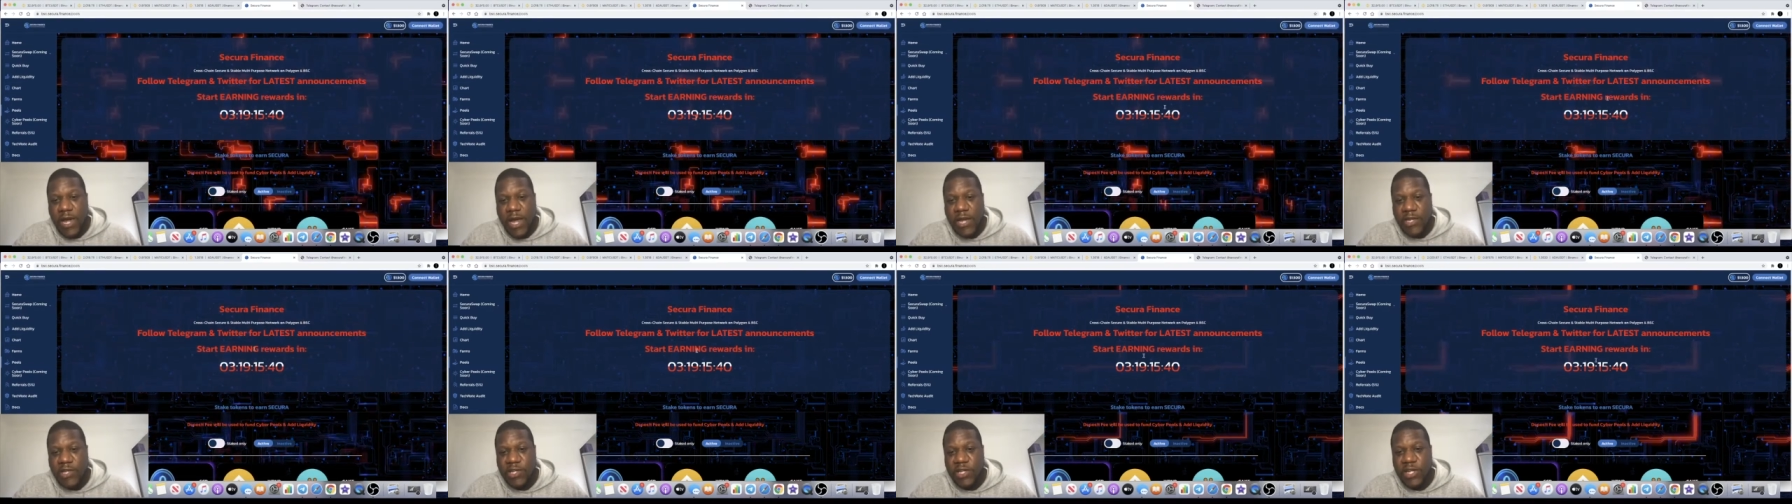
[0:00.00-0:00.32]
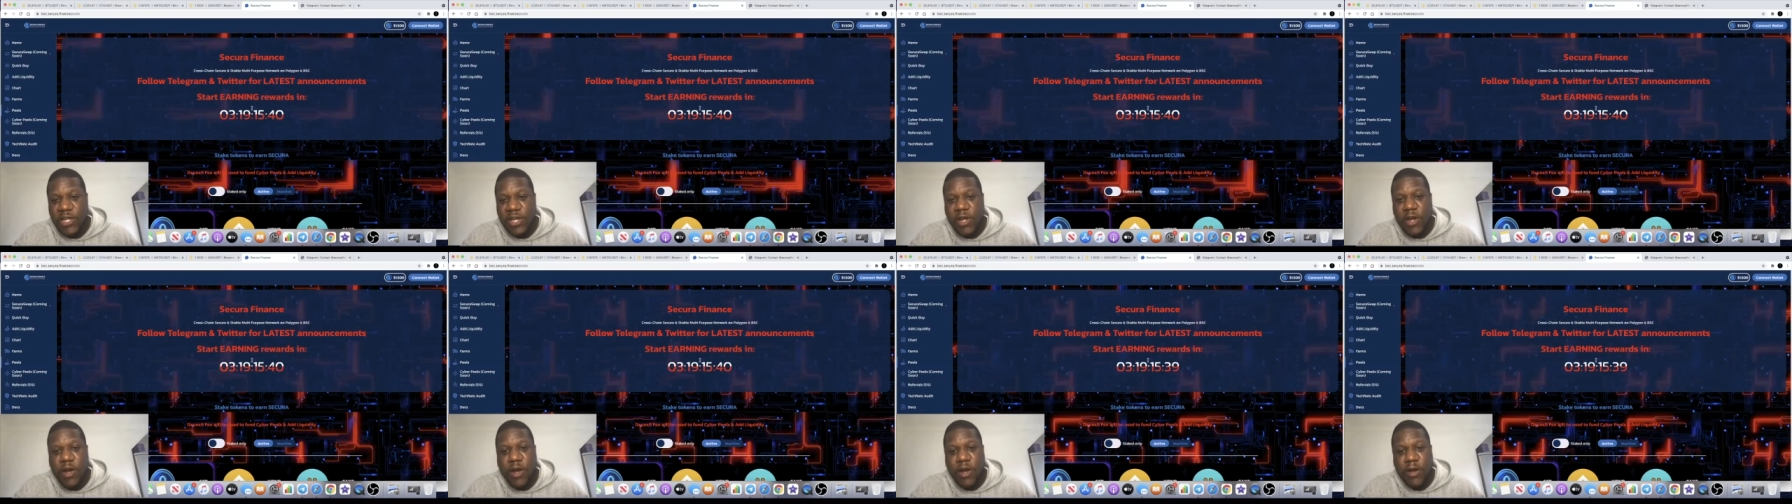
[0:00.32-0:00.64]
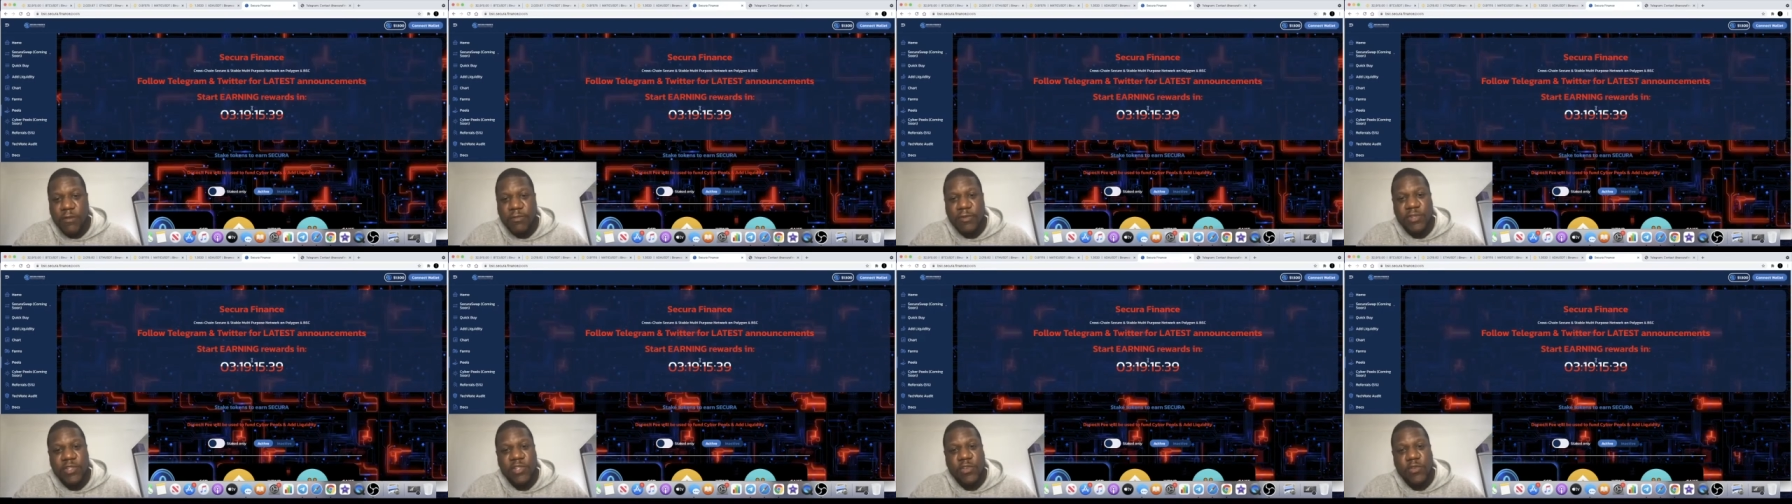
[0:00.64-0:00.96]
actually
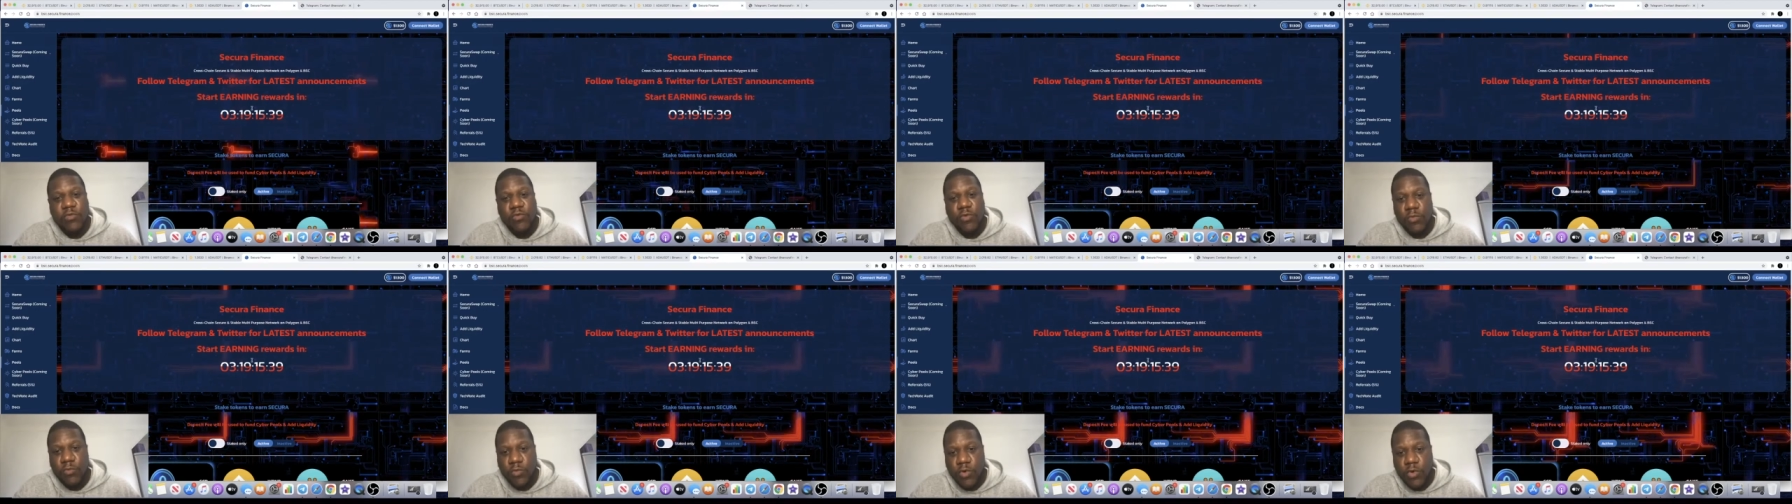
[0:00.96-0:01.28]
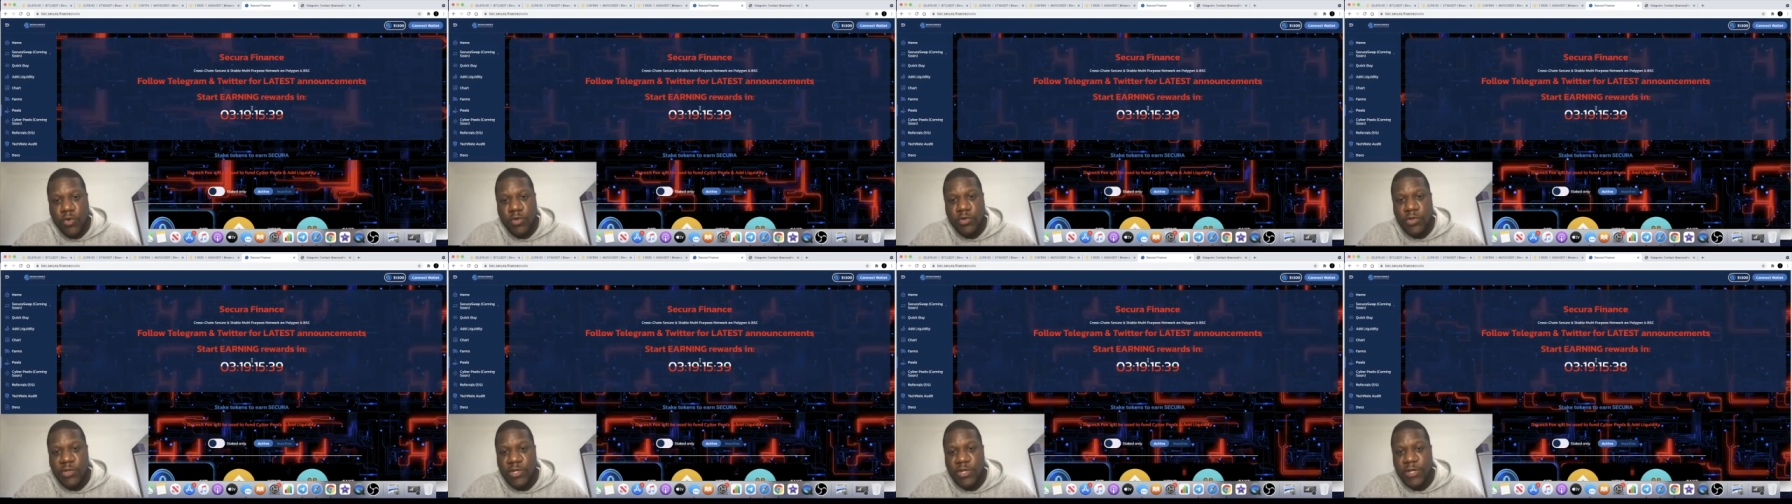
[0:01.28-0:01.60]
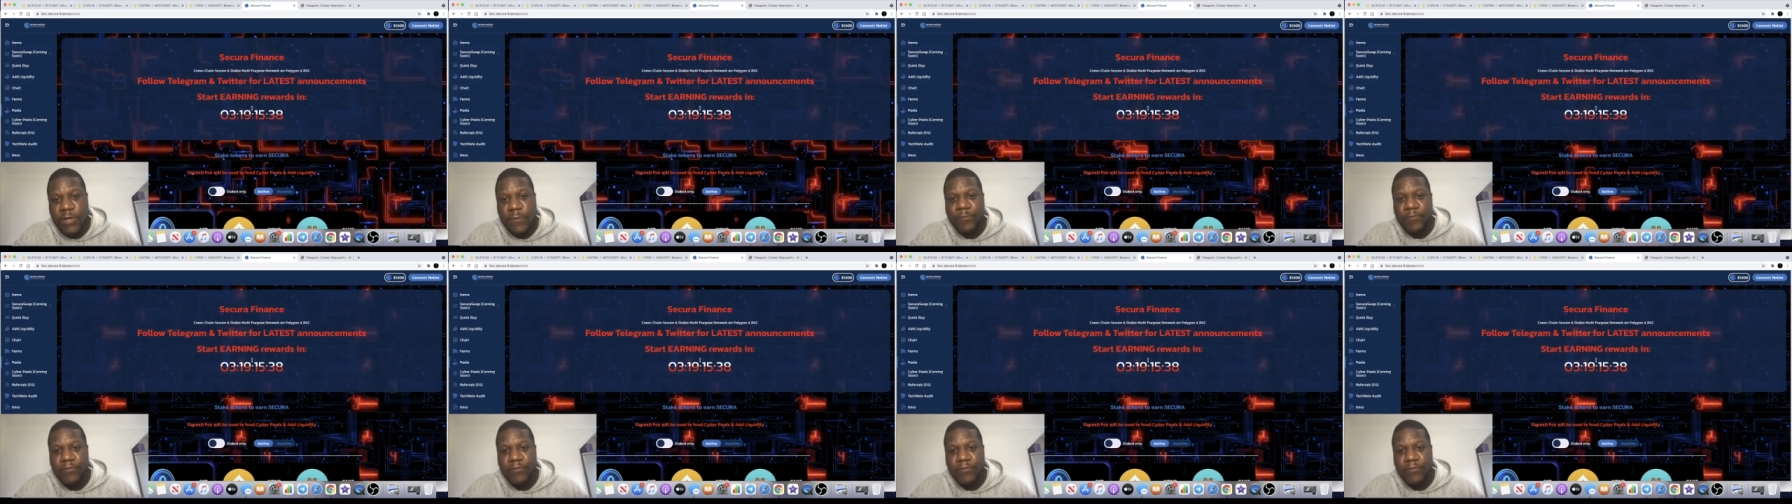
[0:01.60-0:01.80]
harvest your rewards.